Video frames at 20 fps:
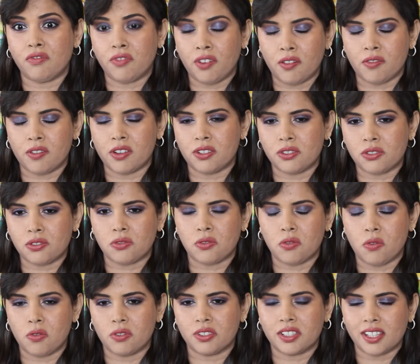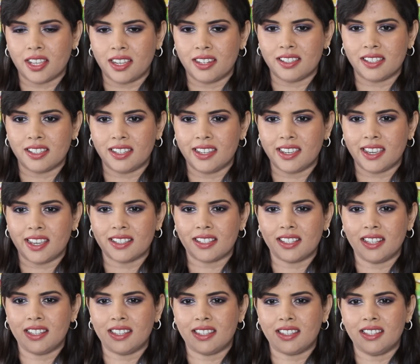very strong salicylic
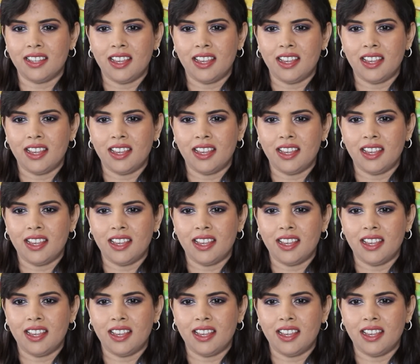acid.